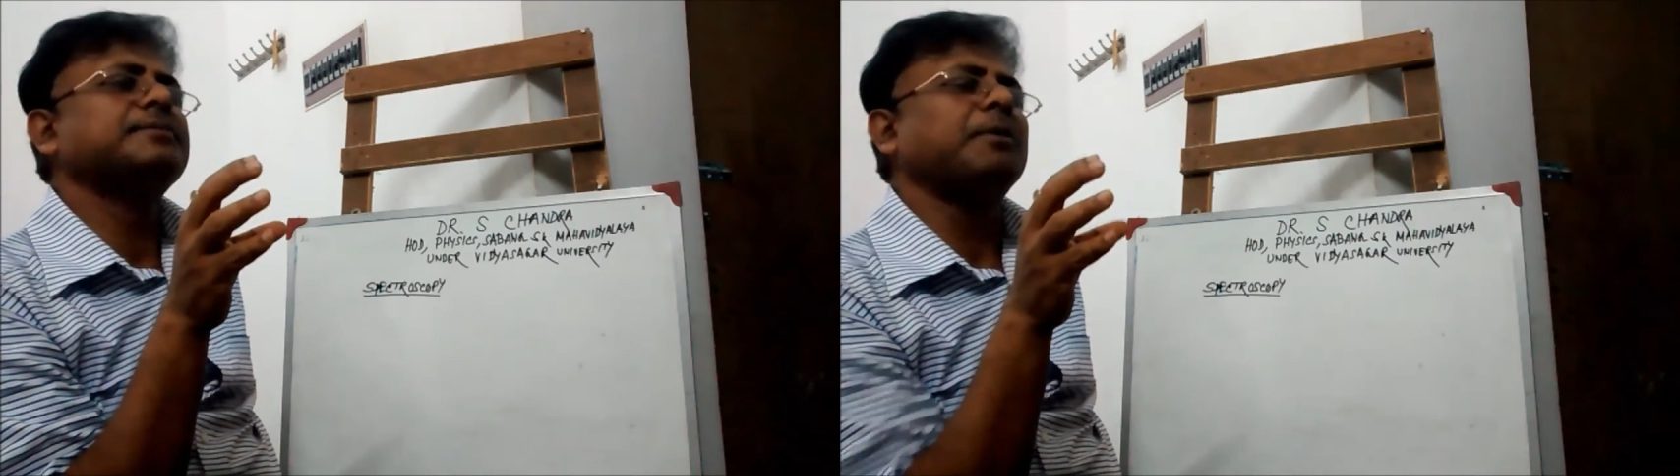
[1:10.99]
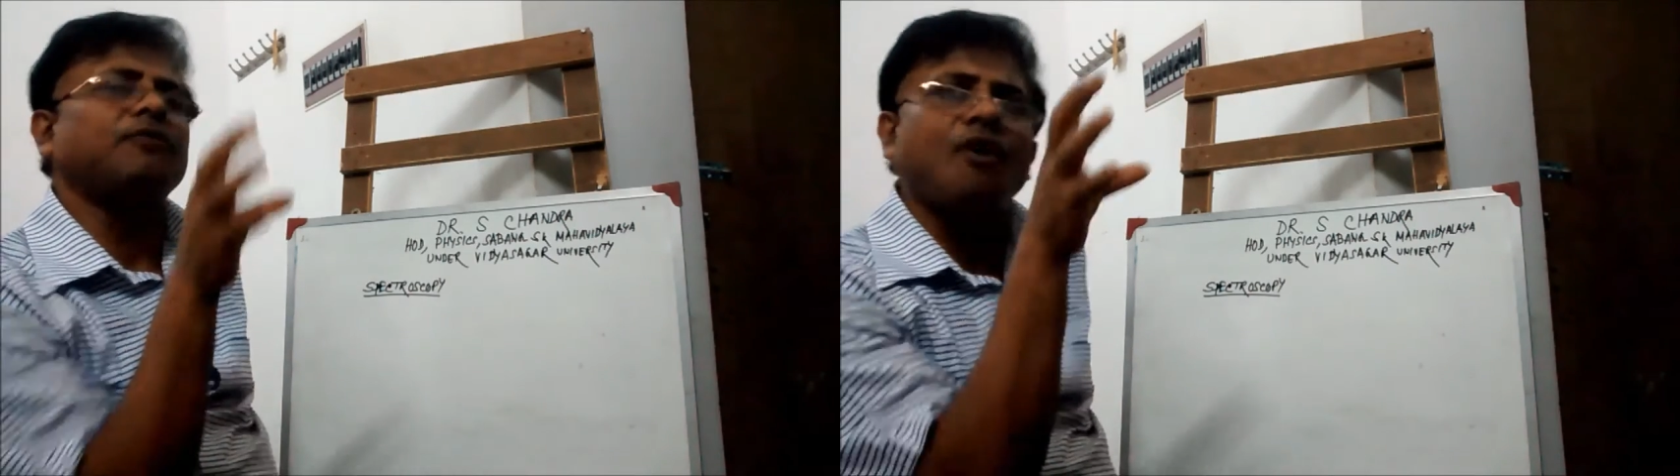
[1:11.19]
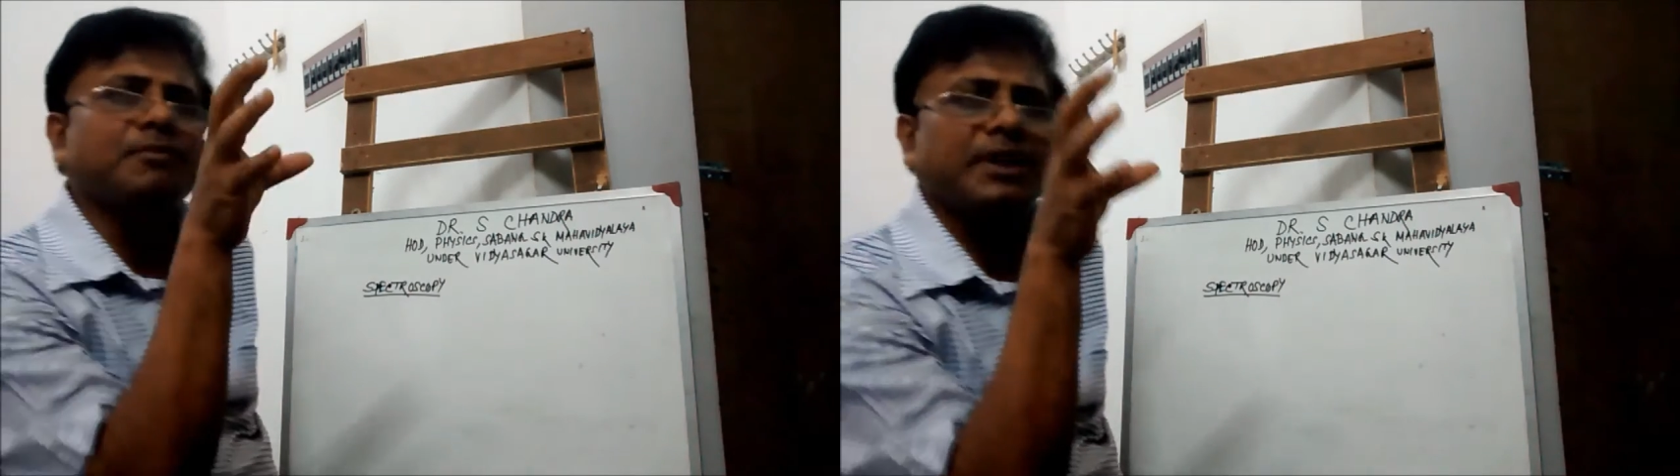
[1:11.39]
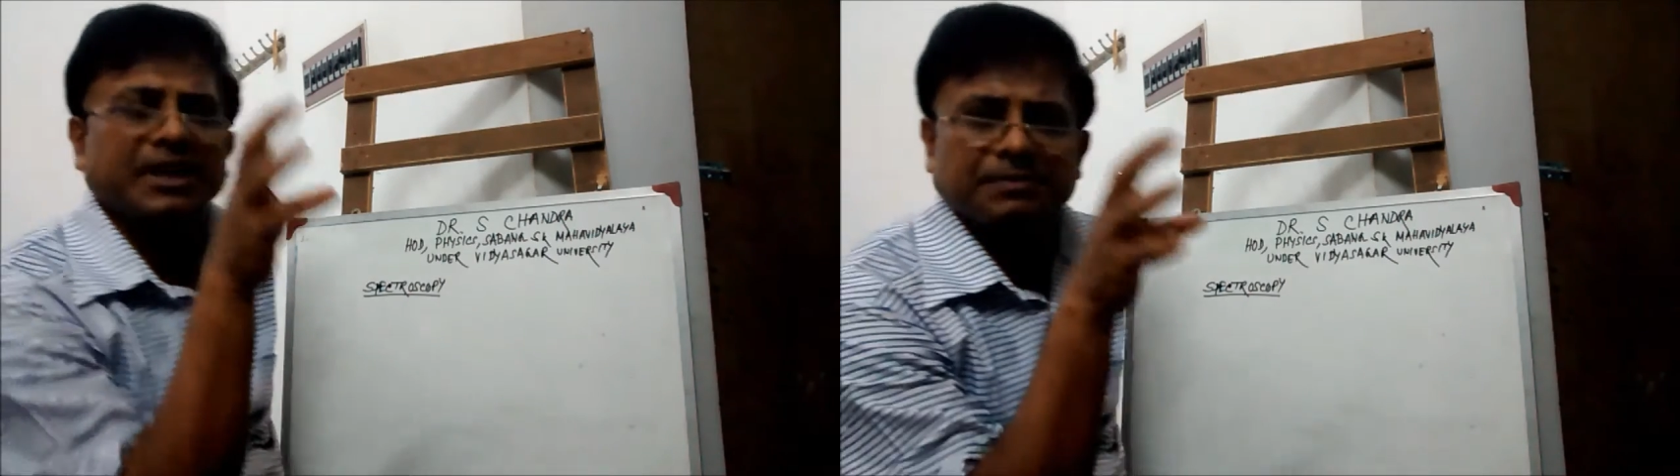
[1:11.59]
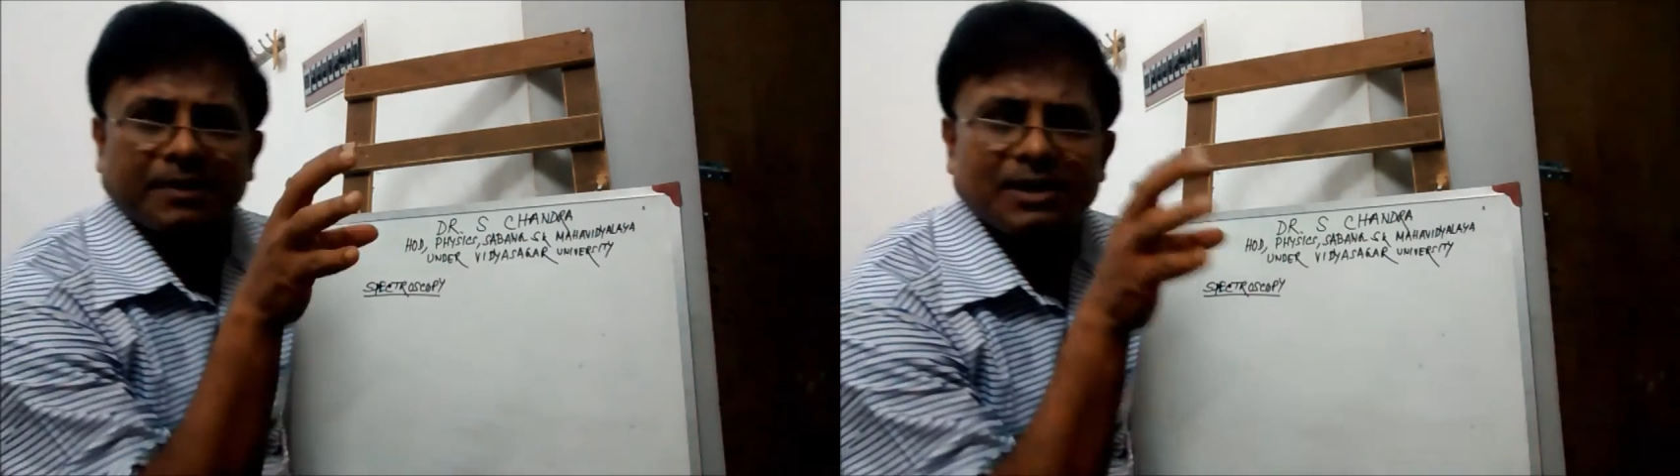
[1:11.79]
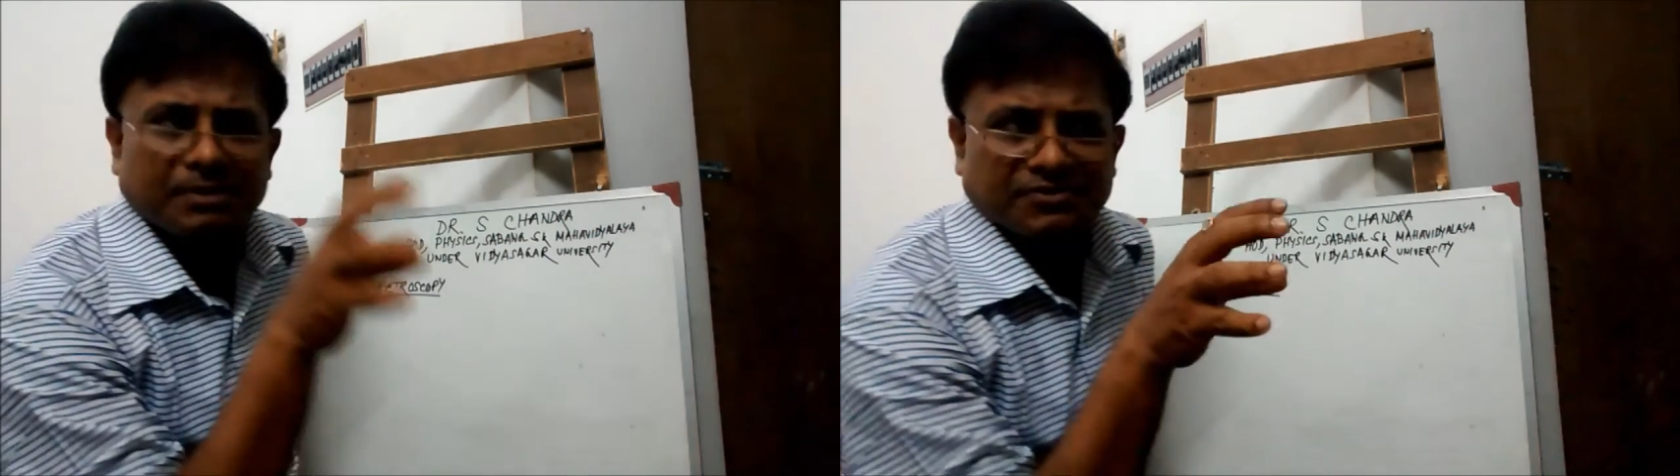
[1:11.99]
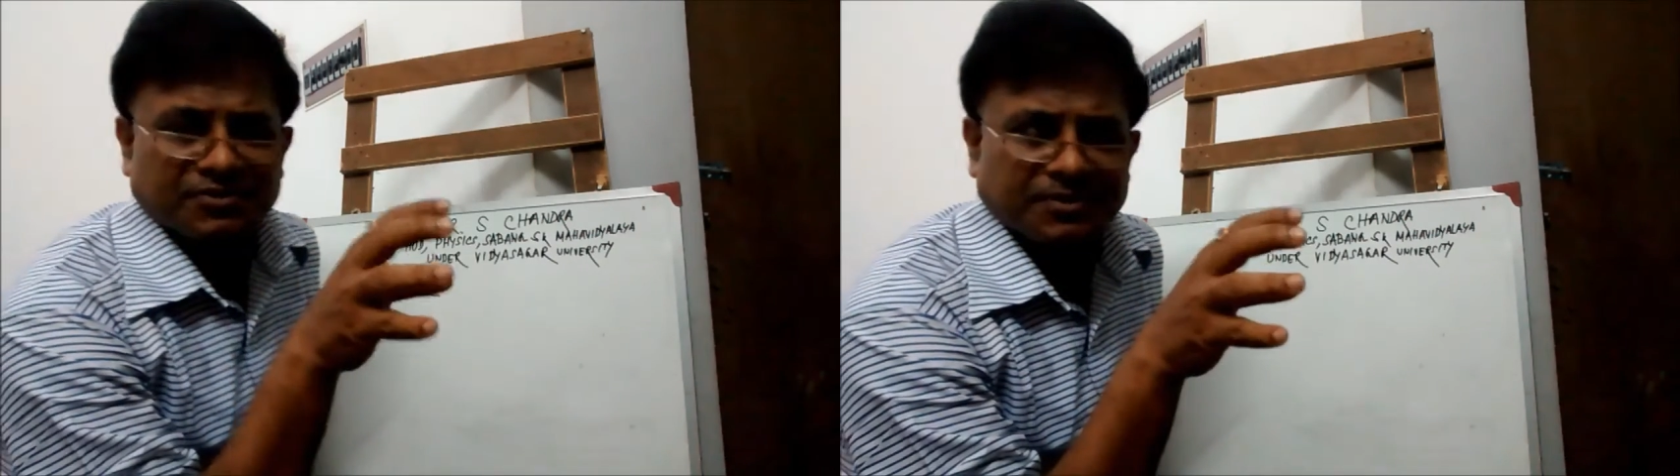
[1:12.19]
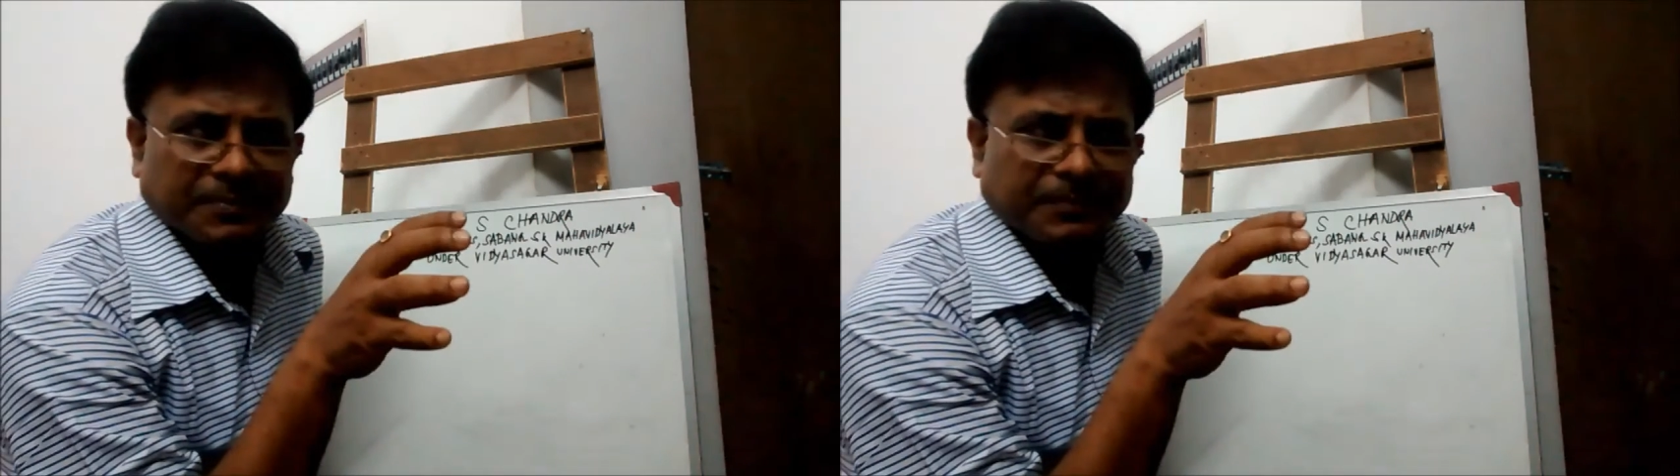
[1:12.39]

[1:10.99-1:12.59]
performed an experiment,